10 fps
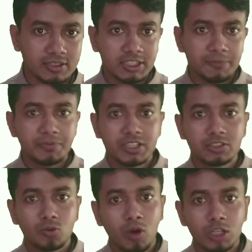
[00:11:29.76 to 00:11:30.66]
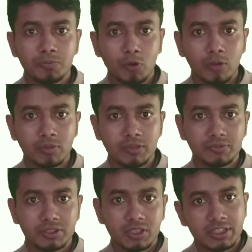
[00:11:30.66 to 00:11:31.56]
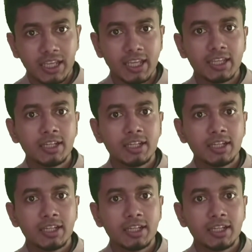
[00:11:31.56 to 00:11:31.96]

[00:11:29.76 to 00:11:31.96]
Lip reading: They fix all problems. They